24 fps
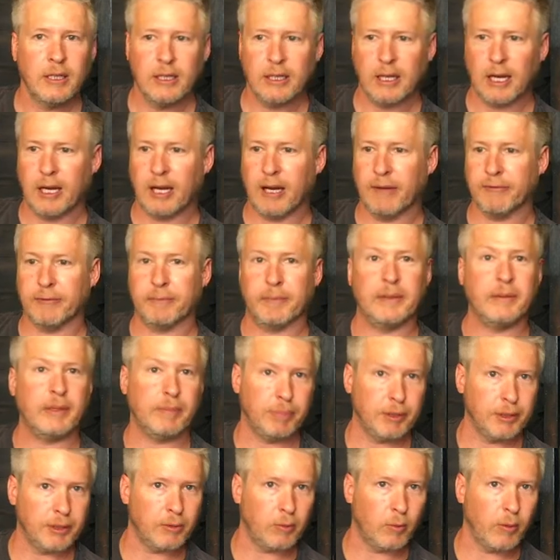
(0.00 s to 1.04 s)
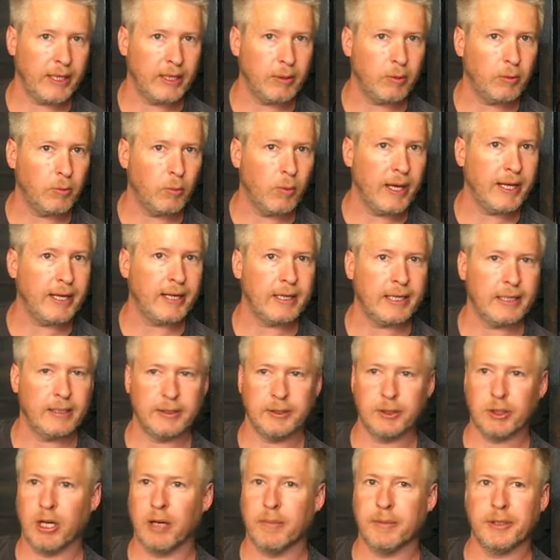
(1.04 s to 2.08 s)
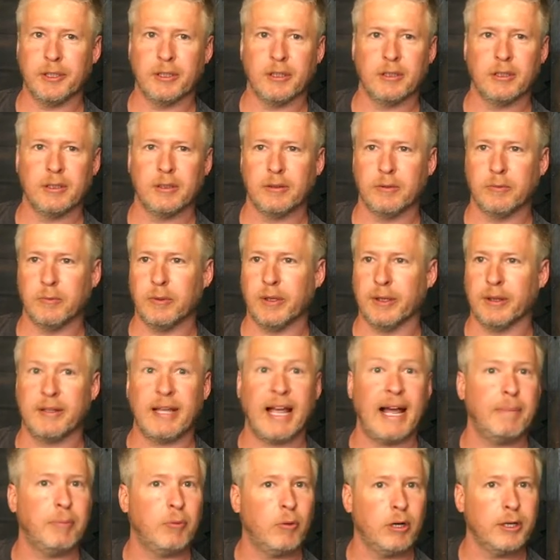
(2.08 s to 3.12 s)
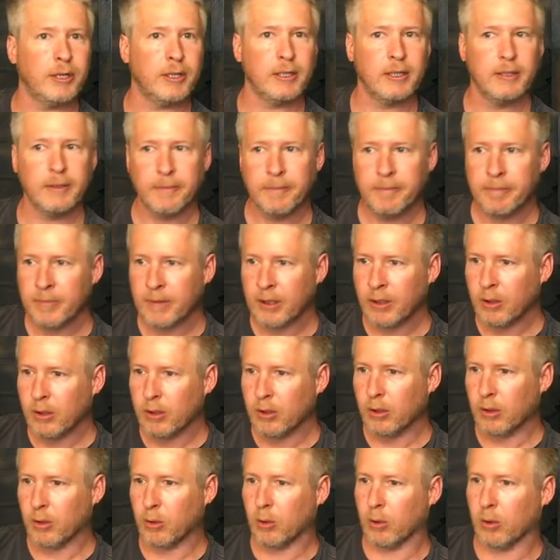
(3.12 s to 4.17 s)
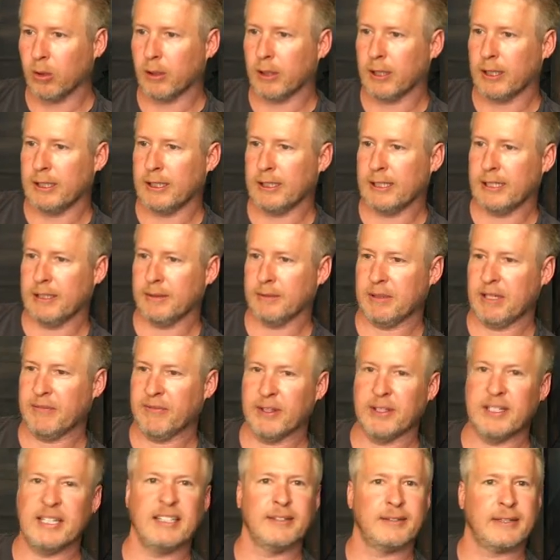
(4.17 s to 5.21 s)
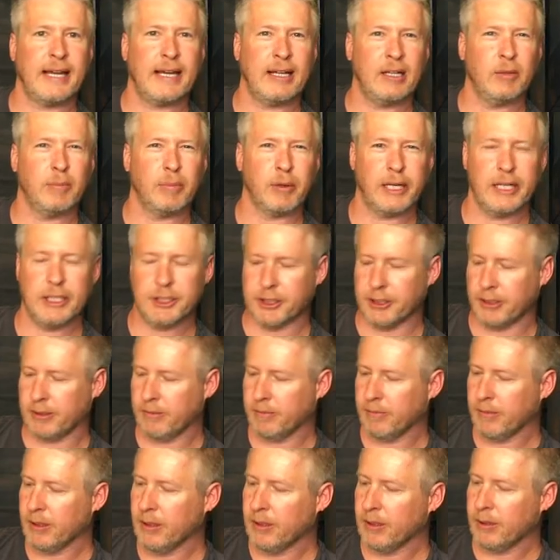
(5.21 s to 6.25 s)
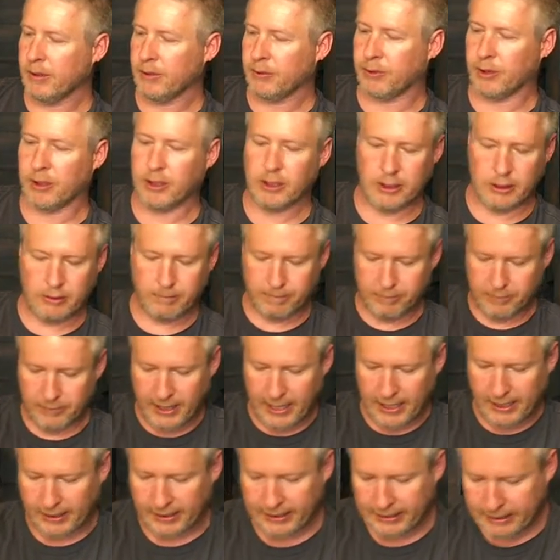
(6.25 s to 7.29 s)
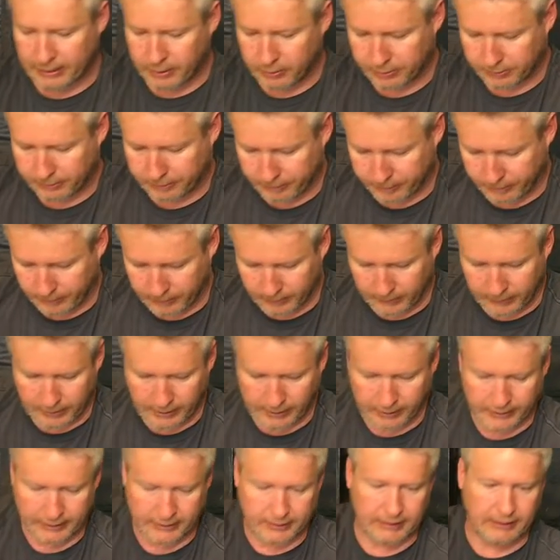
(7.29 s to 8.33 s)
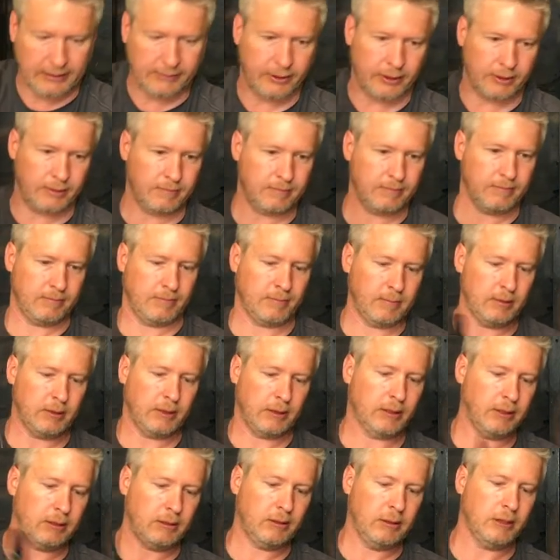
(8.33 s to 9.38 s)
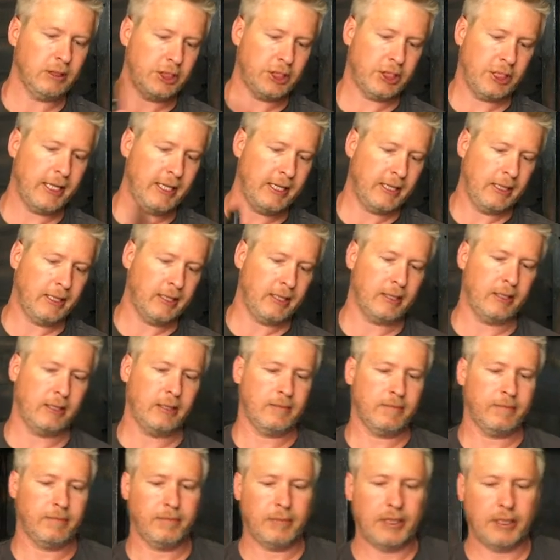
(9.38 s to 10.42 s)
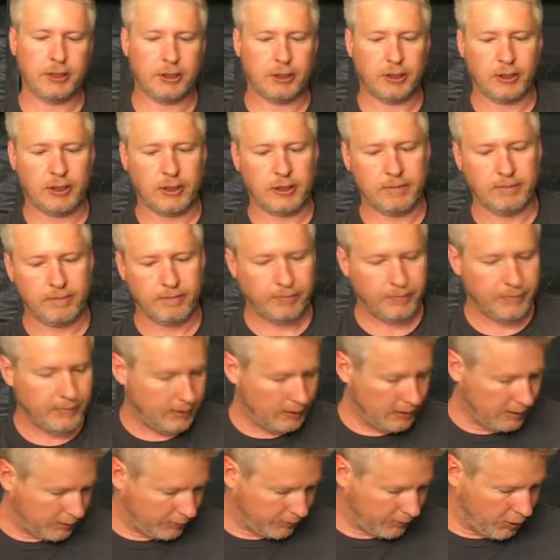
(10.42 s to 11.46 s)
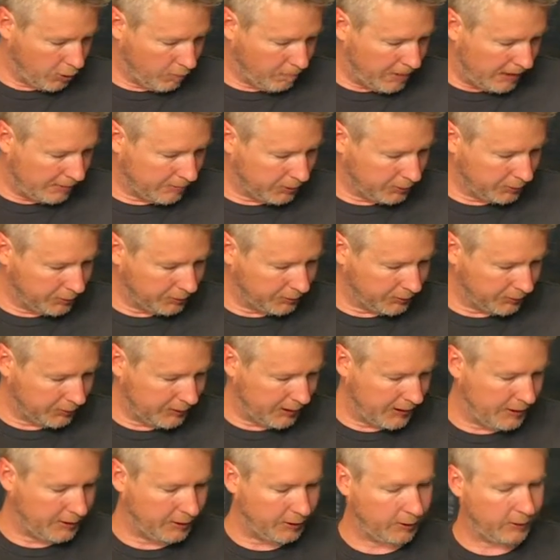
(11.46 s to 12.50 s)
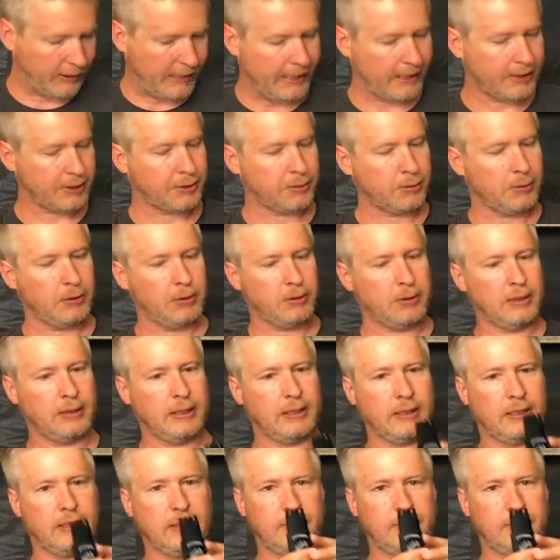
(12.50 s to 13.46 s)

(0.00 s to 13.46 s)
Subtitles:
from maybe putting away a wet hydrometer with tap water, or if it needs calibration. So take it out. I like to give it a good shake here, make sure no bubbles in your actual